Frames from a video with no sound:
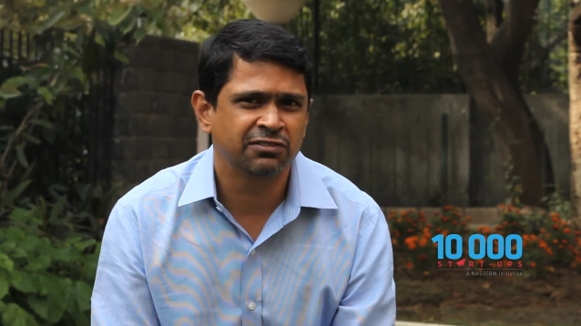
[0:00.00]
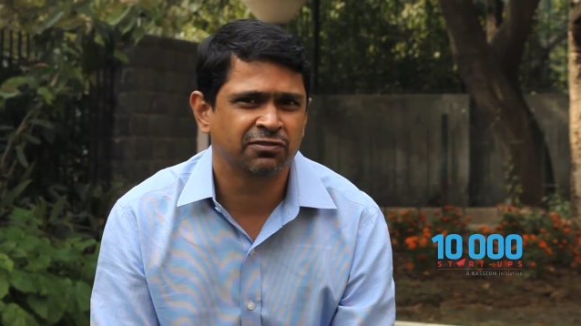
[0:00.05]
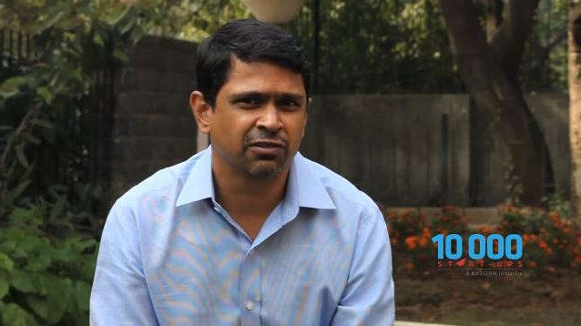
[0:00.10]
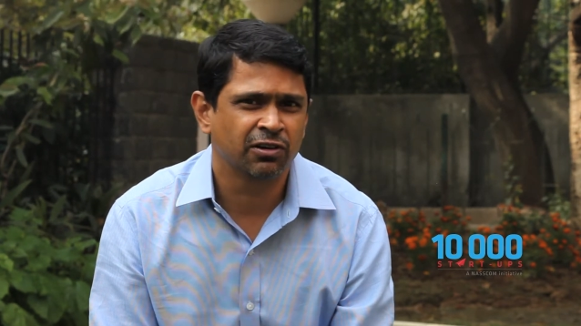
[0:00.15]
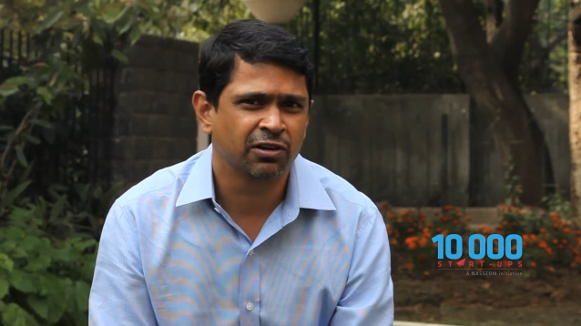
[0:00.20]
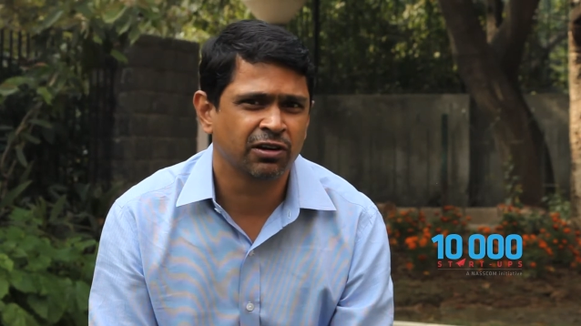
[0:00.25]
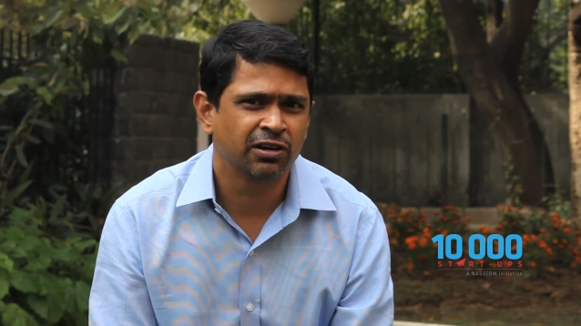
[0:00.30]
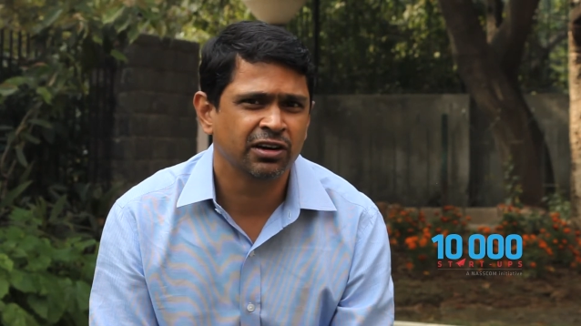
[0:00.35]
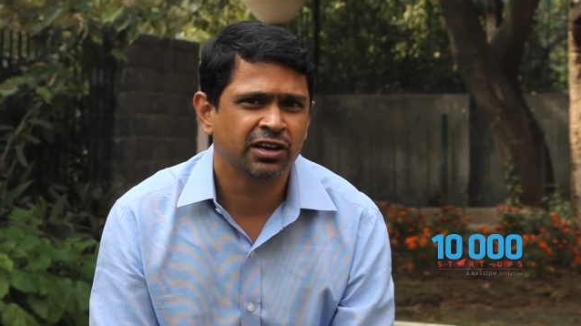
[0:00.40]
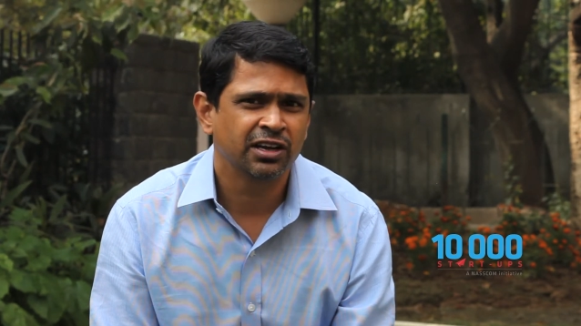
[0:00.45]

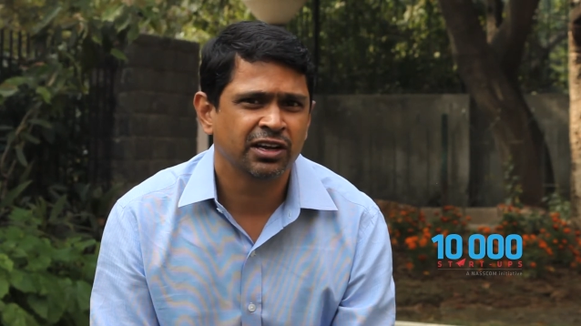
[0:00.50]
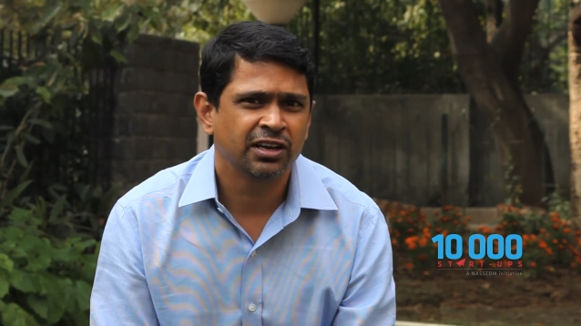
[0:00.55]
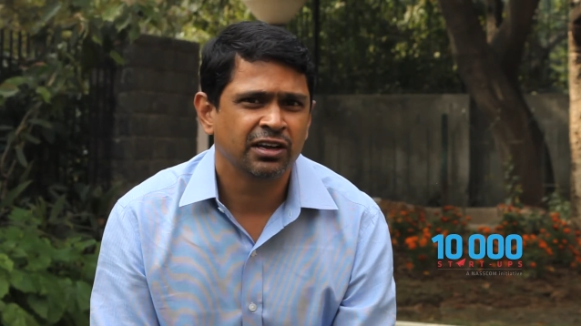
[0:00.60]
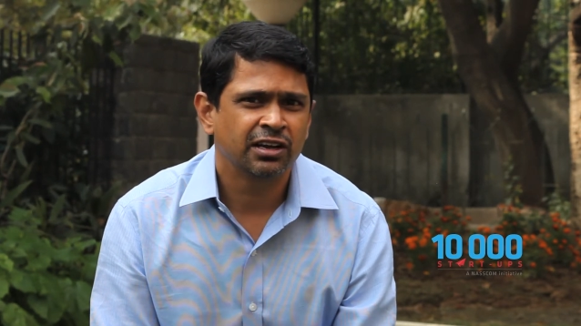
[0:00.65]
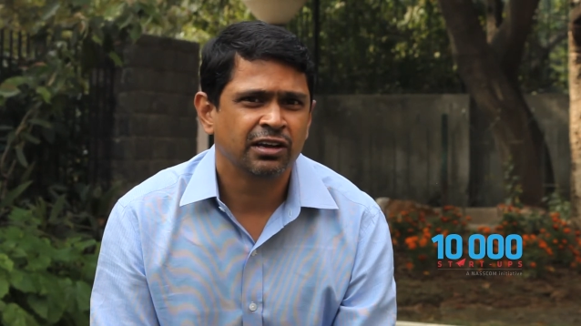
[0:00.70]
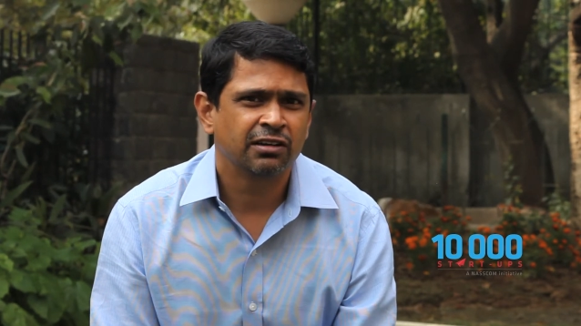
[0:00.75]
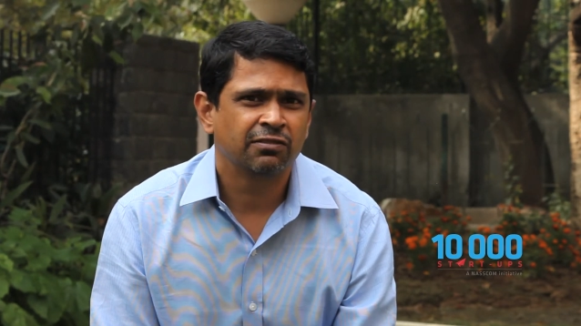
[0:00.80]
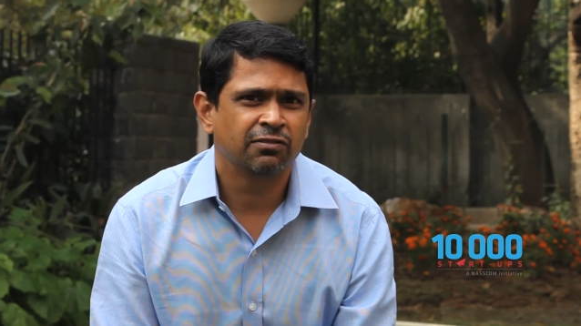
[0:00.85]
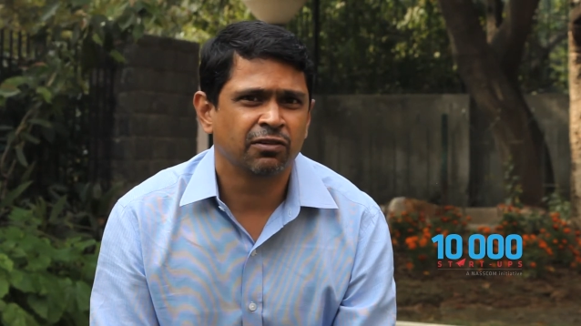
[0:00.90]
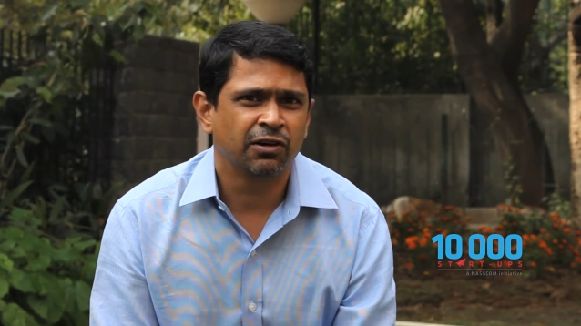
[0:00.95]
for,
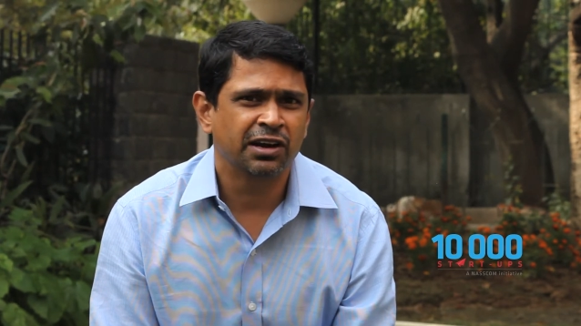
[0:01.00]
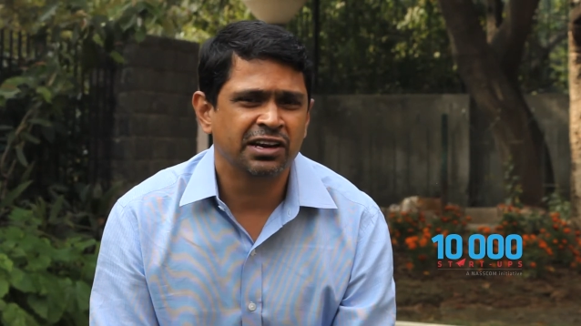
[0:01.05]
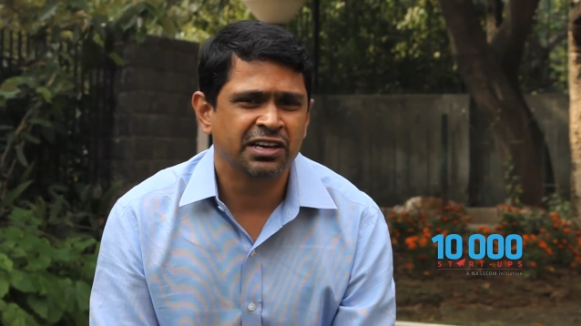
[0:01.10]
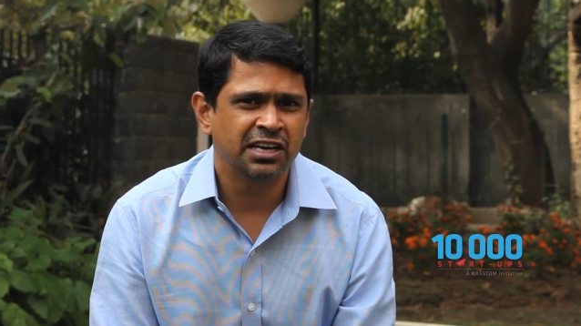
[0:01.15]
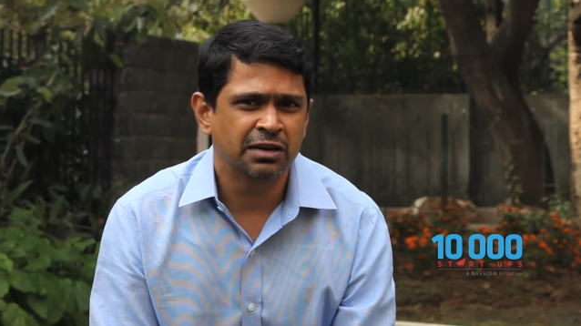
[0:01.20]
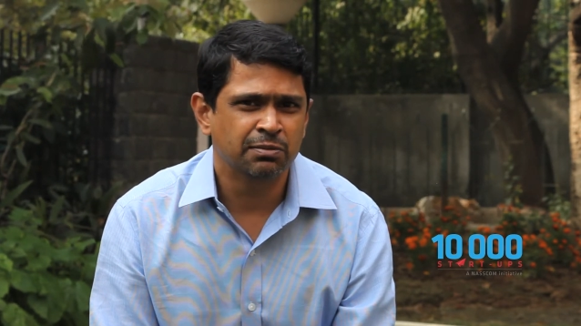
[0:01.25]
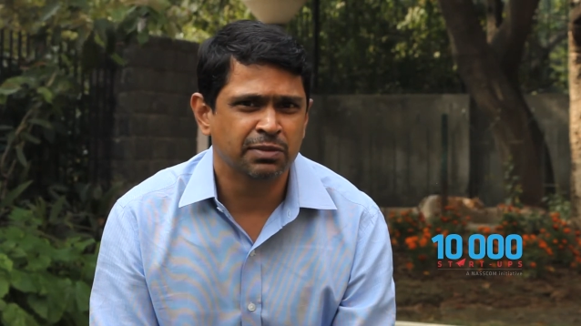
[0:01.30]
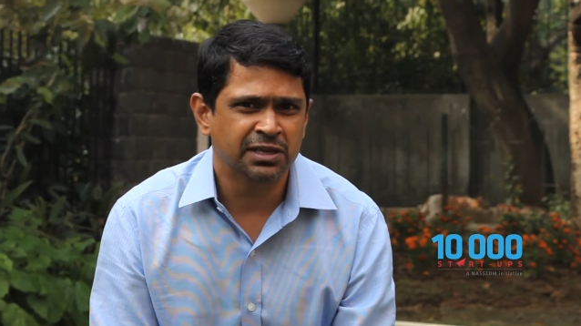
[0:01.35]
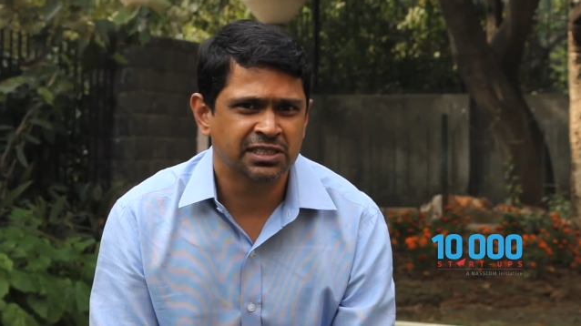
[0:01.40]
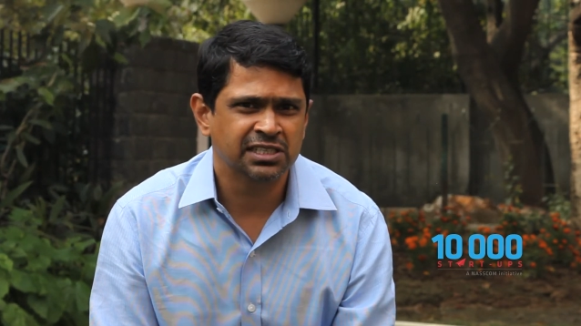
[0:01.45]
for
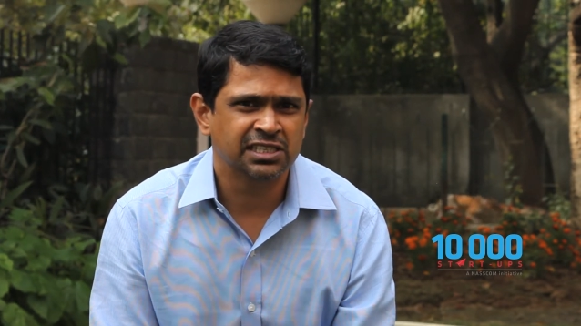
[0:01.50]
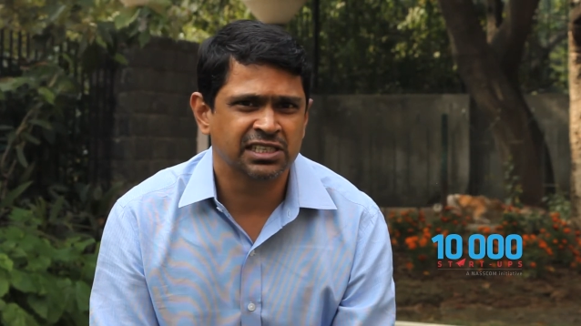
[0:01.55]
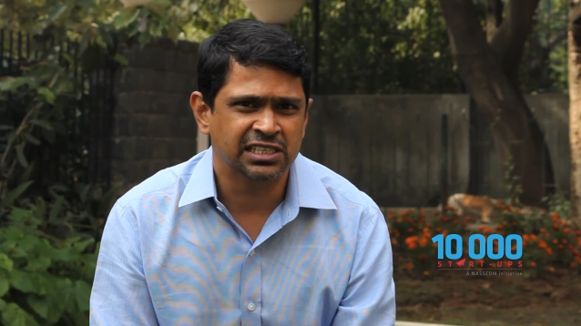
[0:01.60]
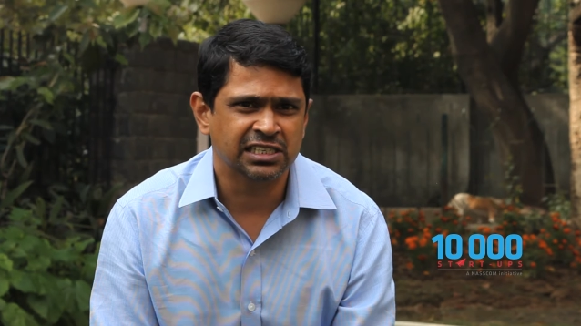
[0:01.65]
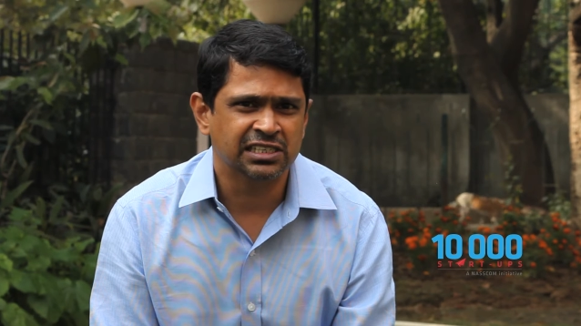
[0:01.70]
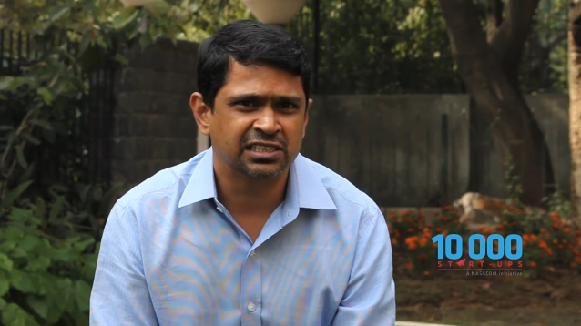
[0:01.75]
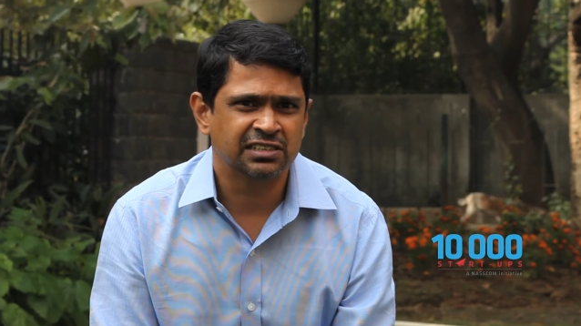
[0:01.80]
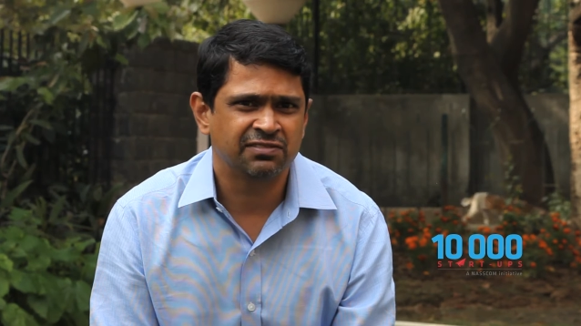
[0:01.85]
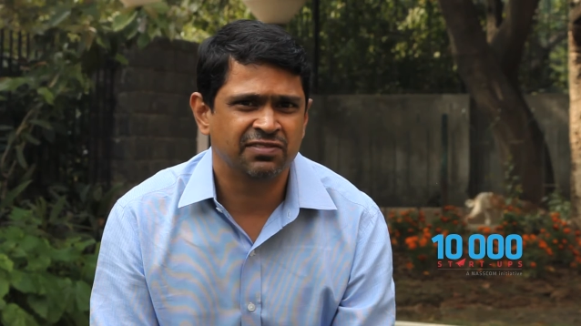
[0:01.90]
Indian businesses.